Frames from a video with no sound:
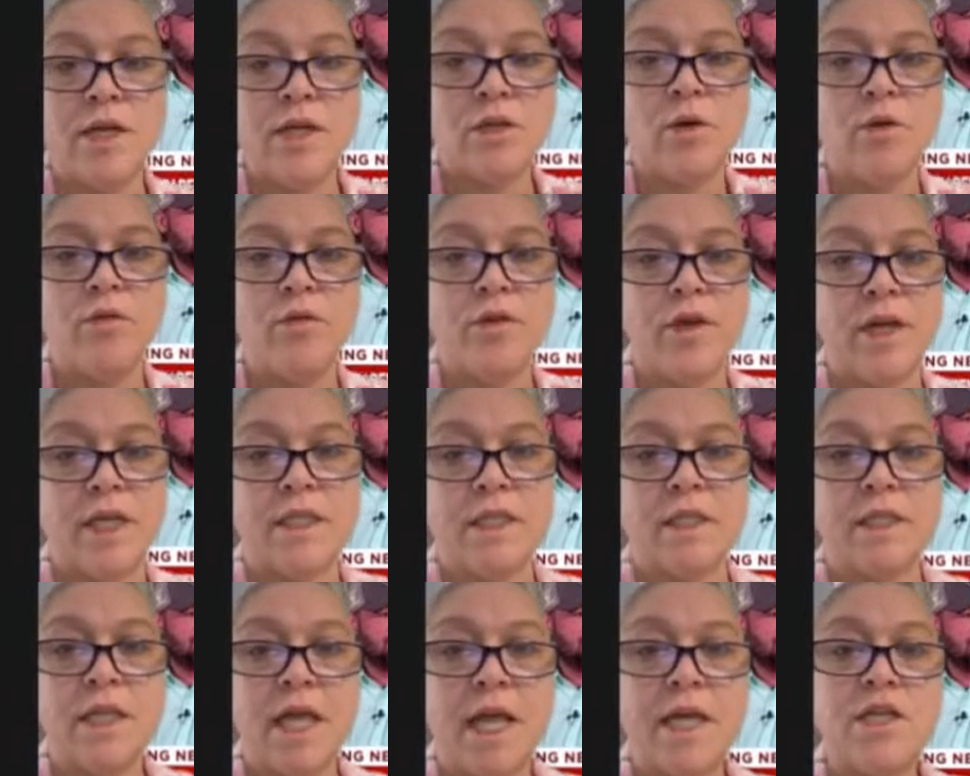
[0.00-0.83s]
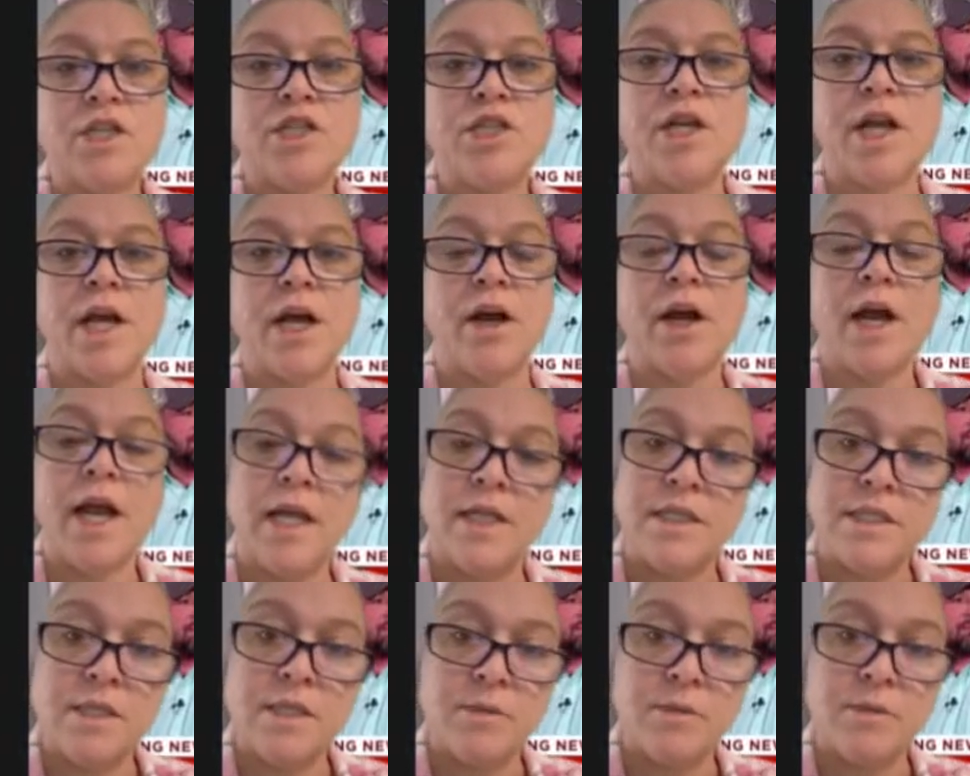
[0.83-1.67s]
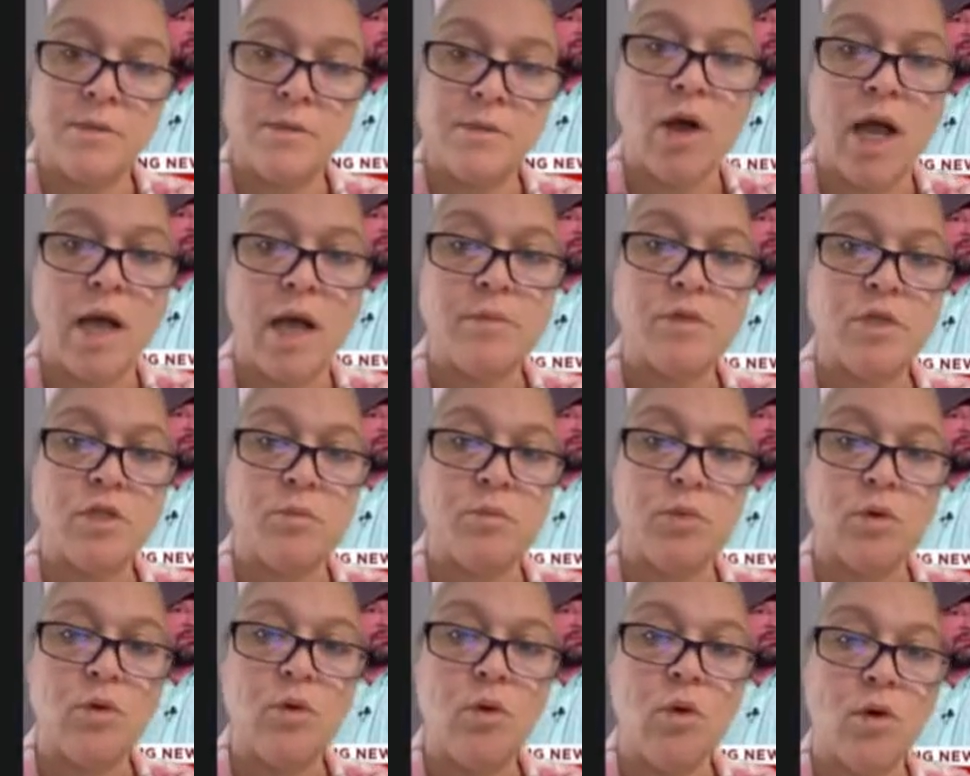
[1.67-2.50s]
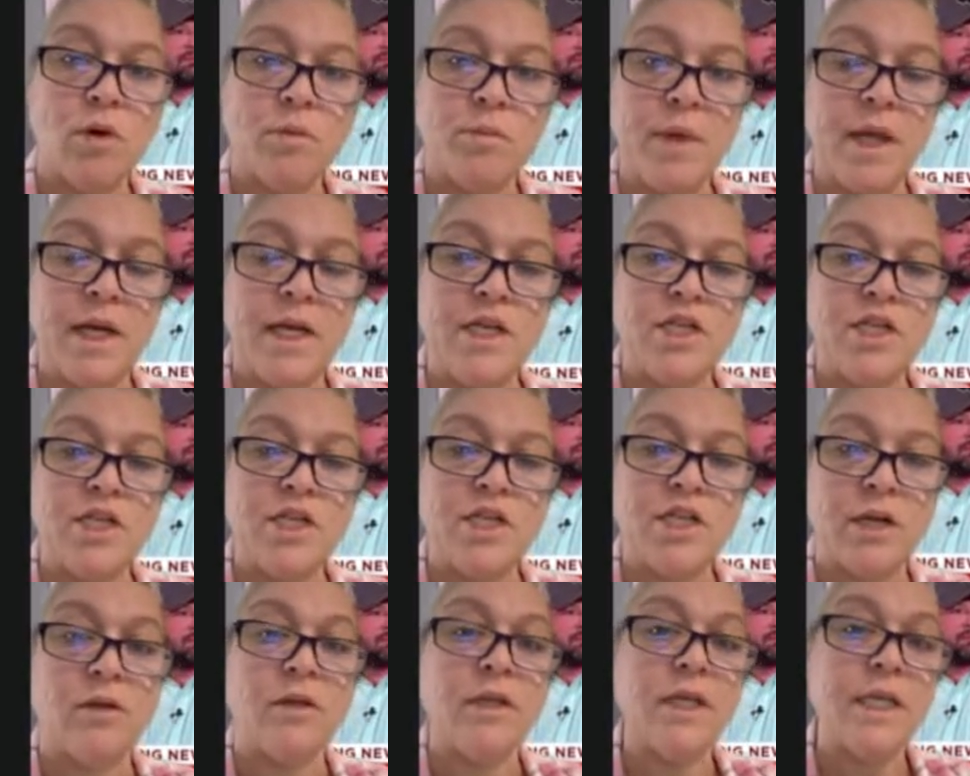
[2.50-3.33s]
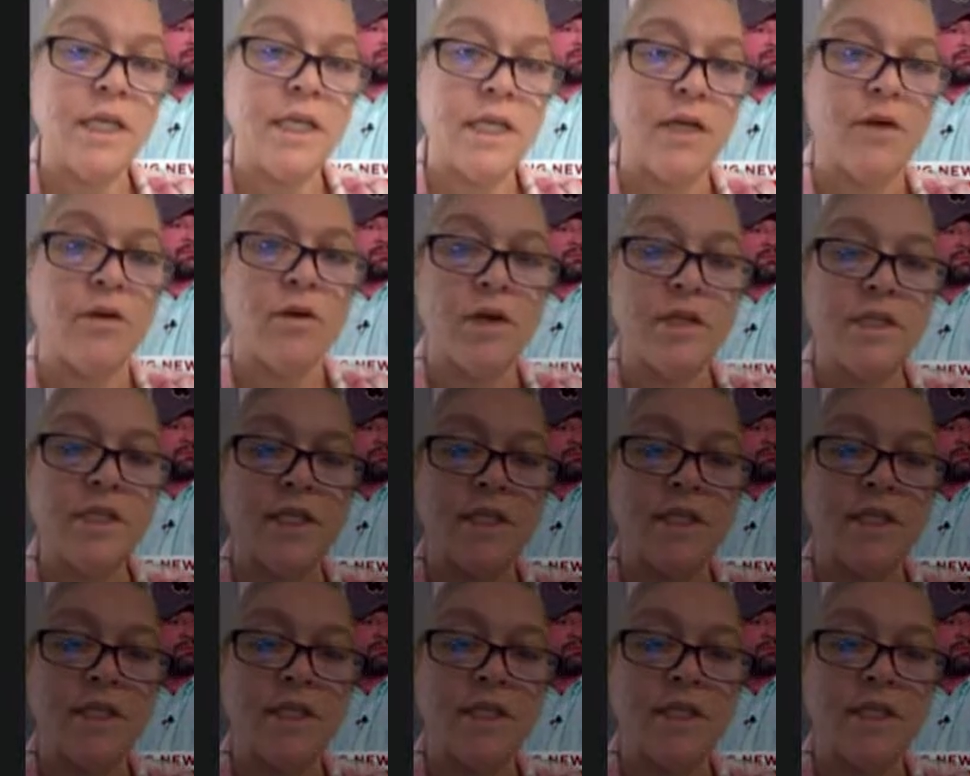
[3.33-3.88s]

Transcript: and don't forget to like, share, and subscribe to the Bullhorn Betty channel here on